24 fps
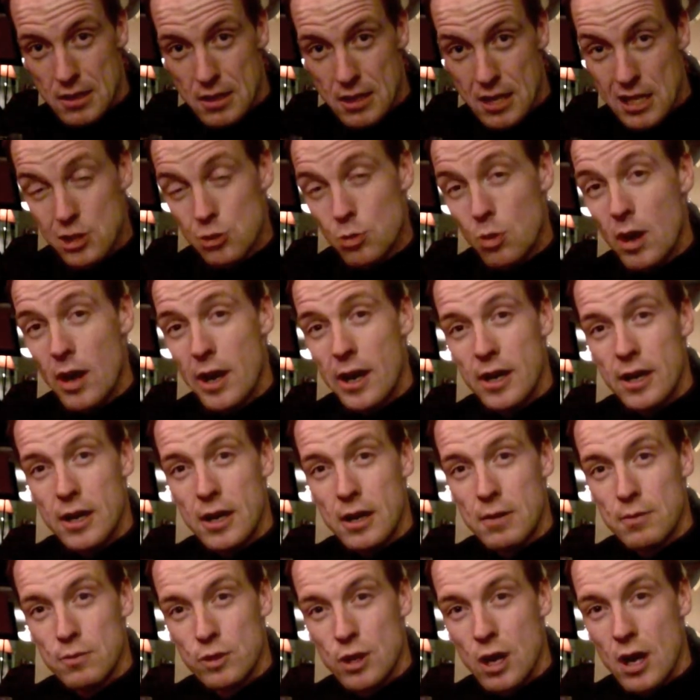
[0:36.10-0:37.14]
That's why
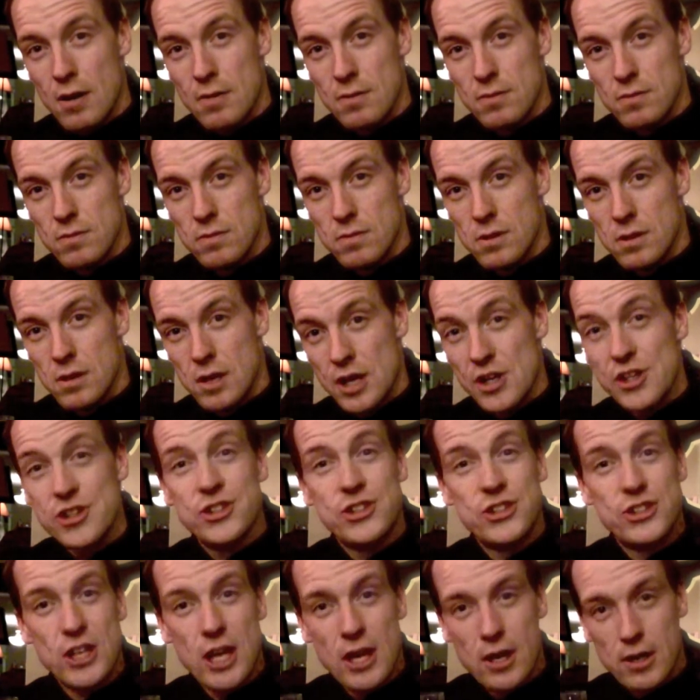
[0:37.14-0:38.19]
I got a
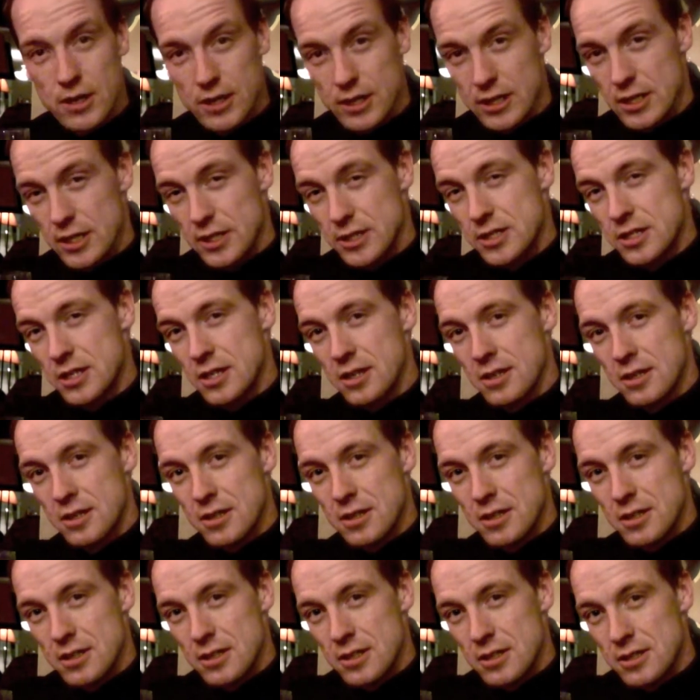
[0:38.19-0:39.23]
surrogate
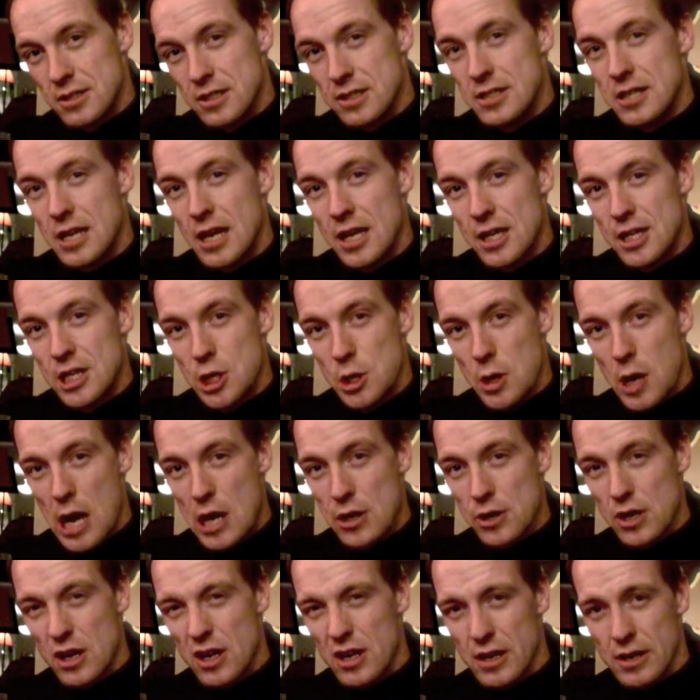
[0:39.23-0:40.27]
to take you
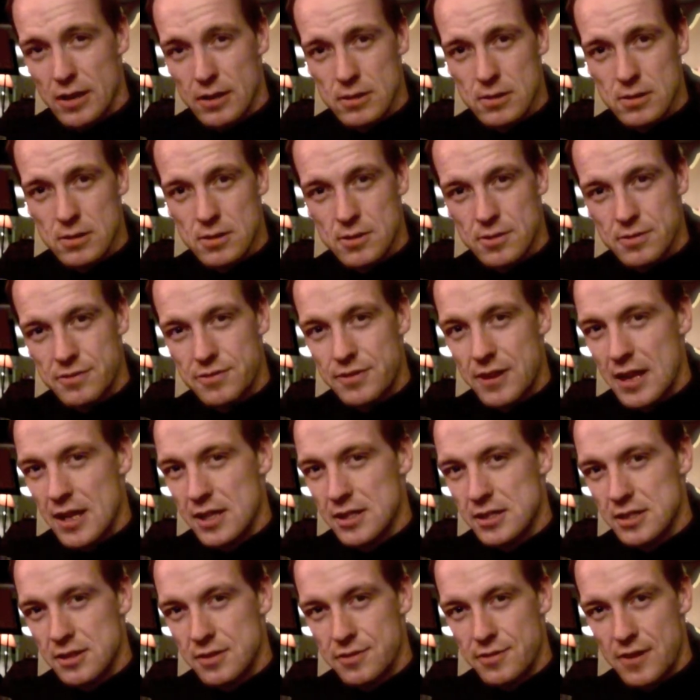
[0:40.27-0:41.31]
out on a
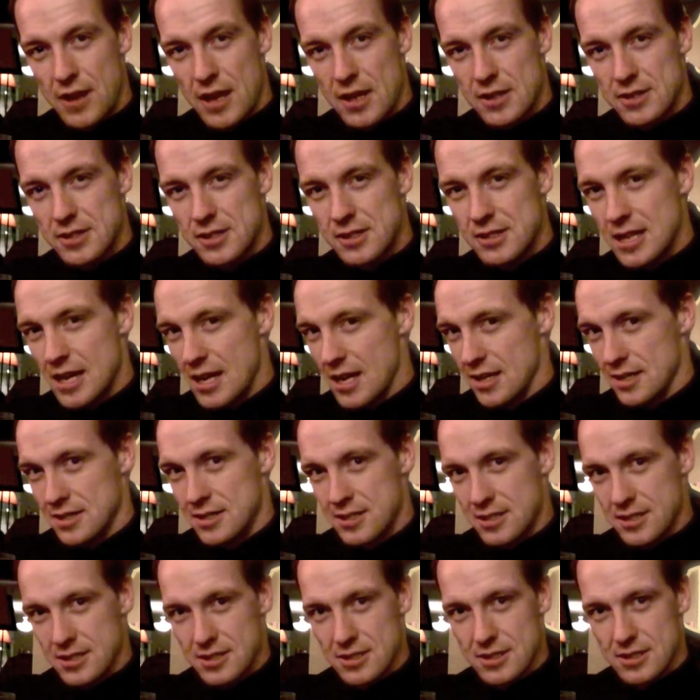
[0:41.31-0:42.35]
fancy, fancy
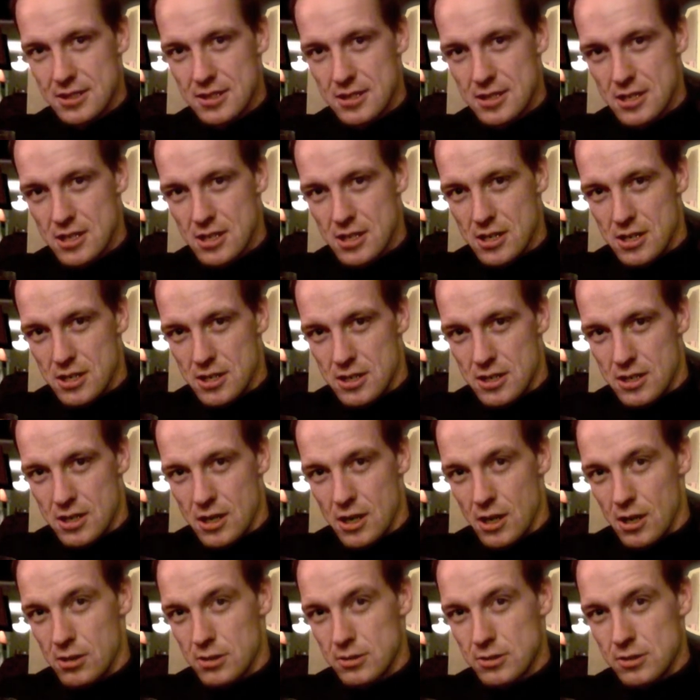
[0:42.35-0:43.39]
date
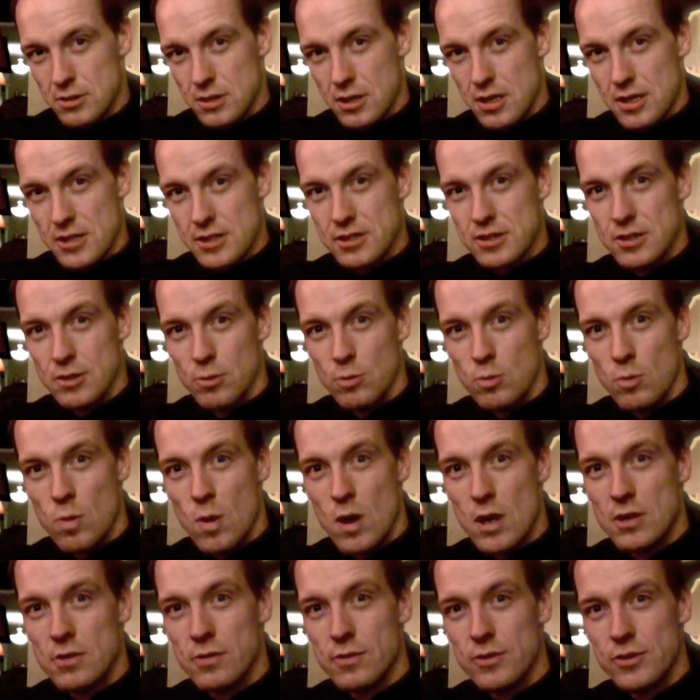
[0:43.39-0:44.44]
all across the
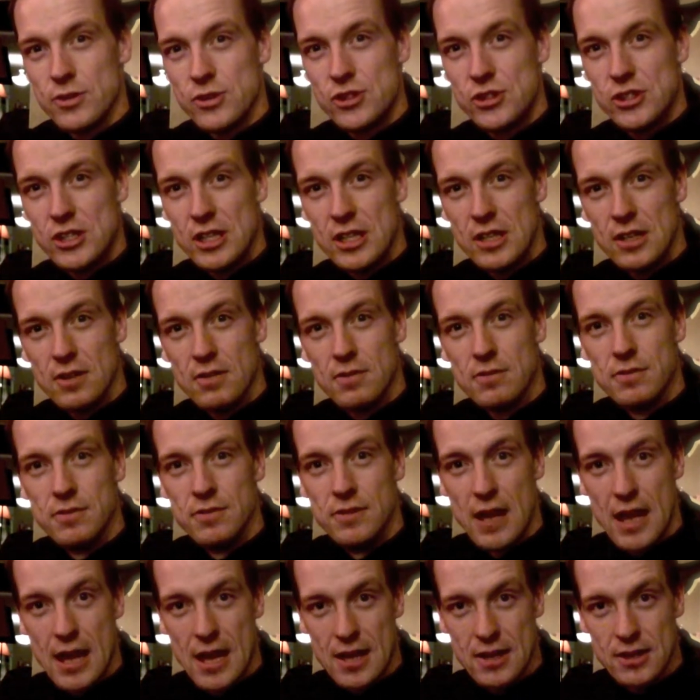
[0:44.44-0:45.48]
wonderful city of
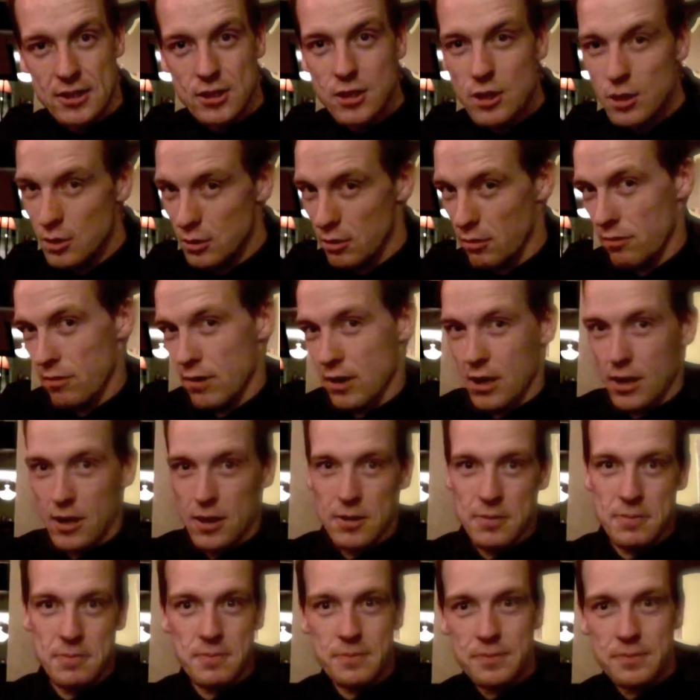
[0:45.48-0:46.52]
Vancouver.